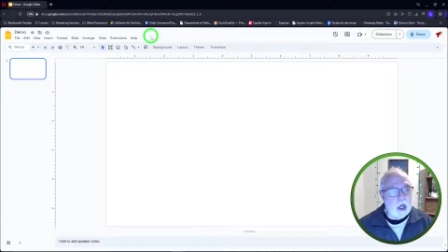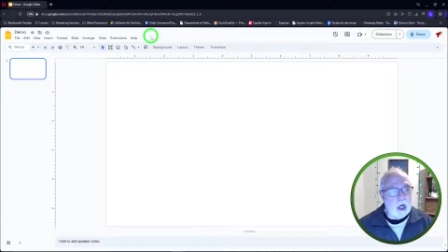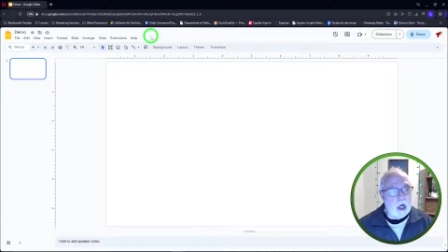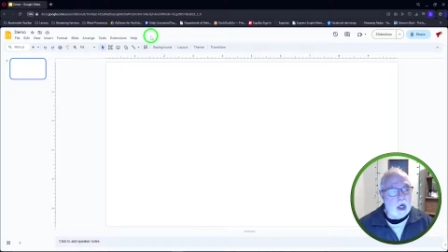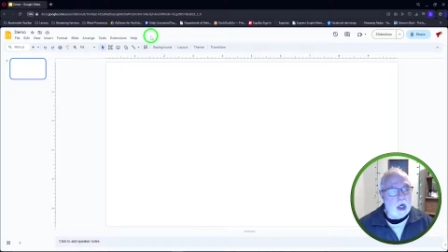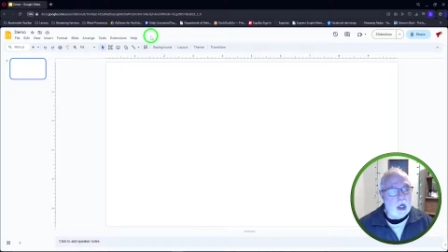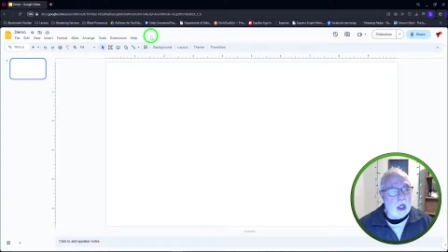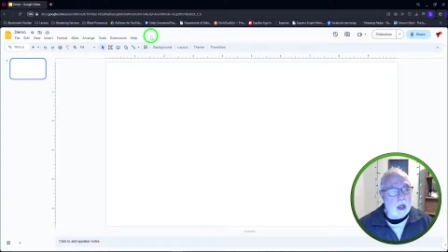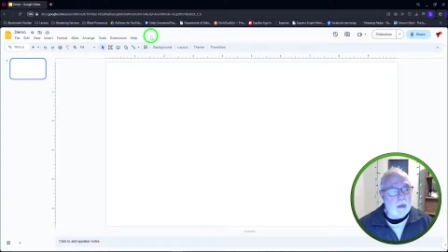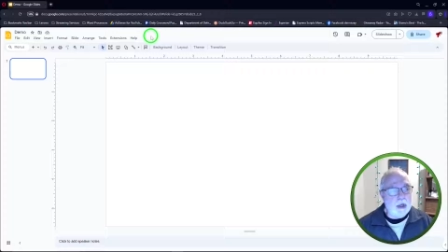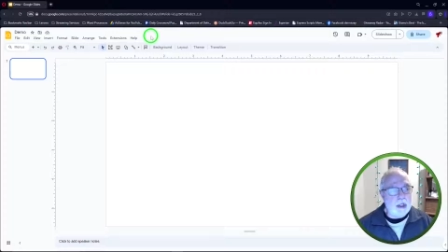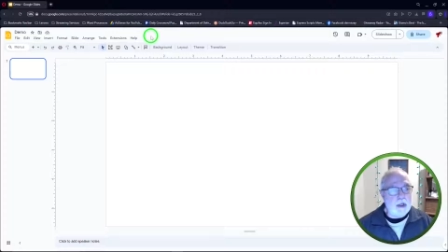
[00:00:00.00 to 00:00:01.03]
Uh,
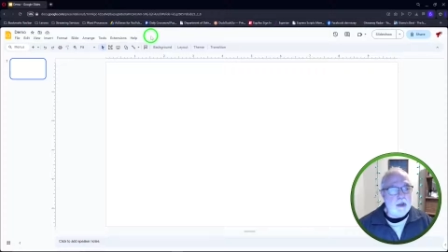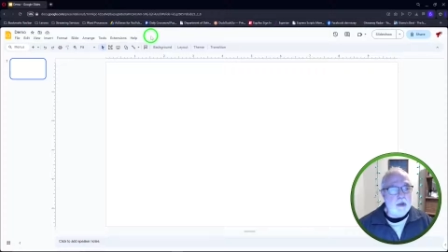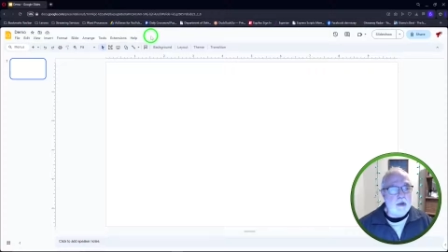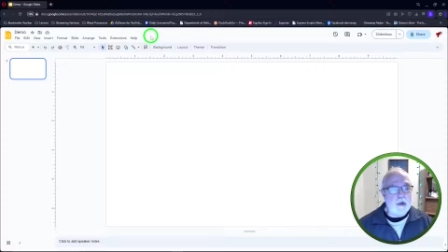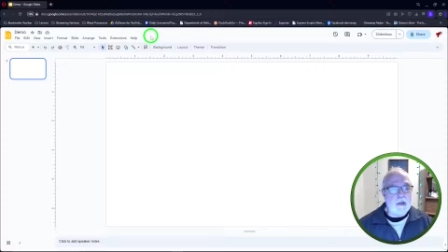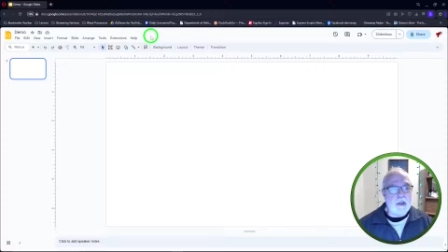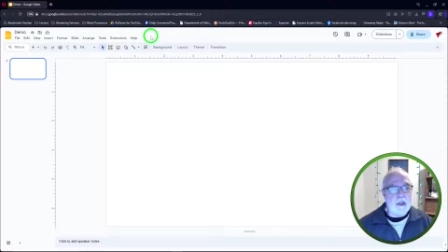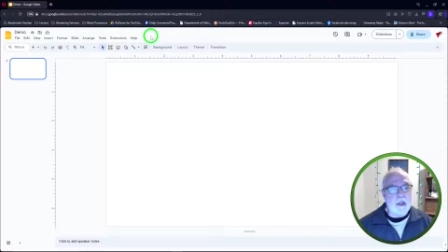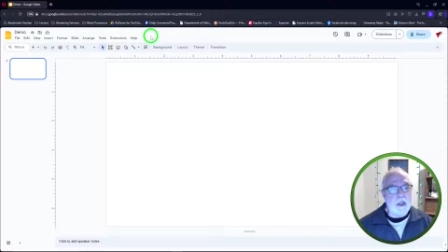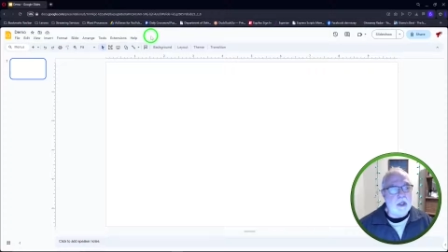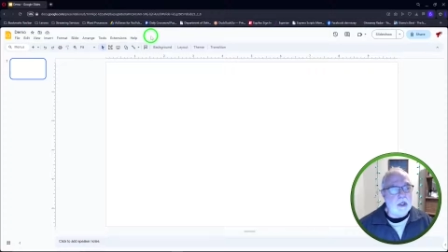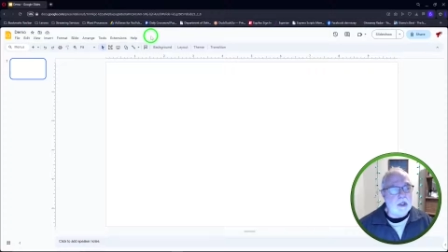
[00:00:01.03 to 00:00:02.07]
I'm going to use
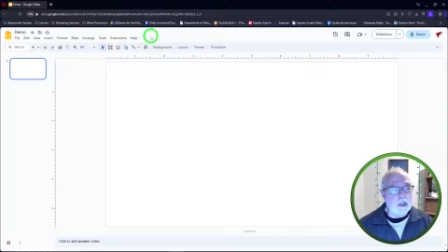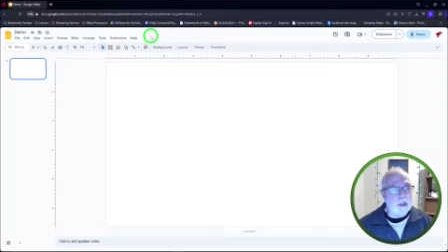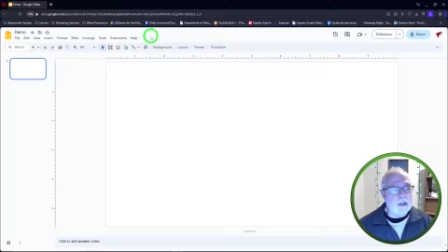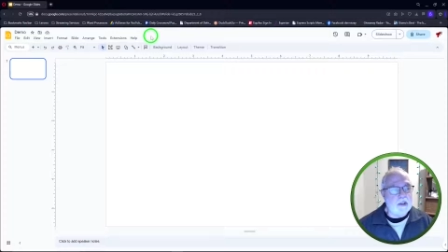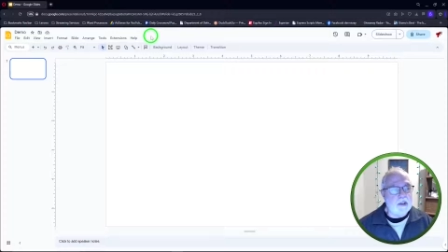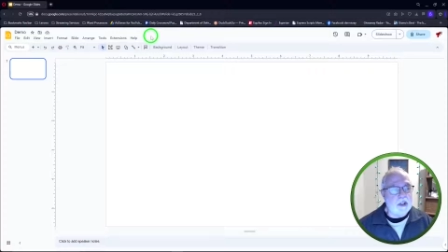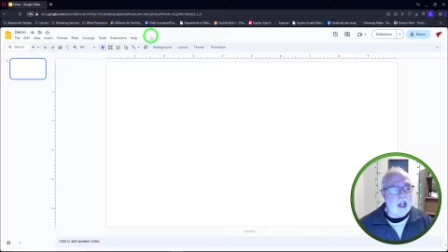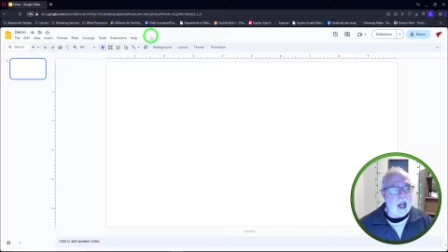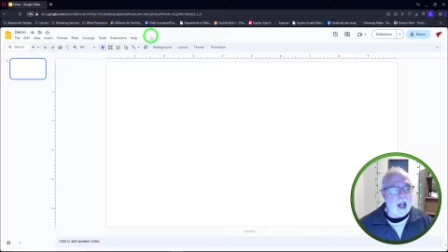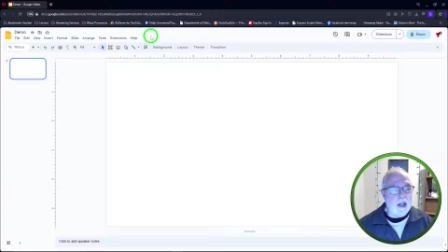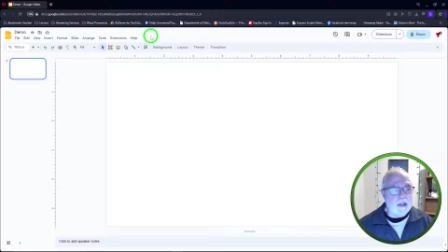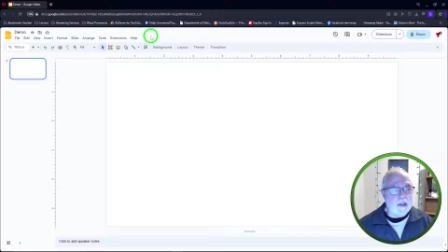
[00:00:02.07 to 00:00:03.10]
uh,
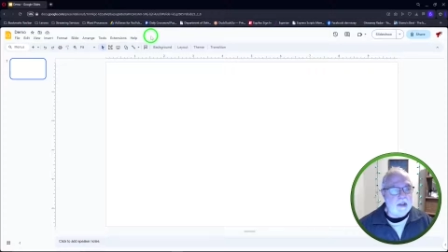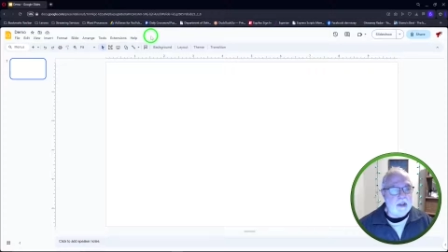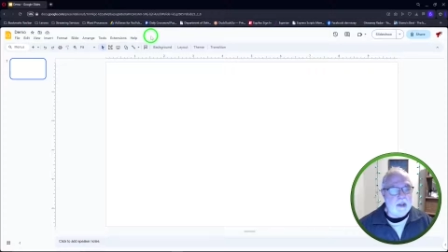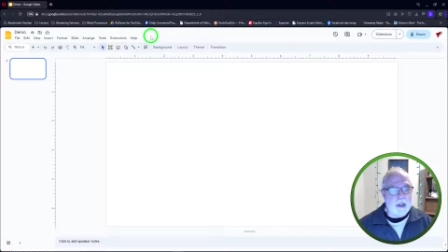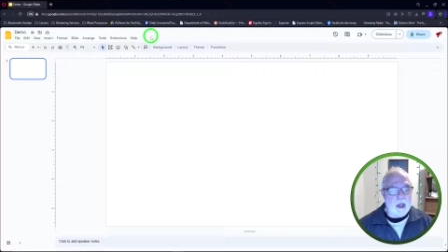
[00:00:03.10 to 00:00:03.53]
Slides,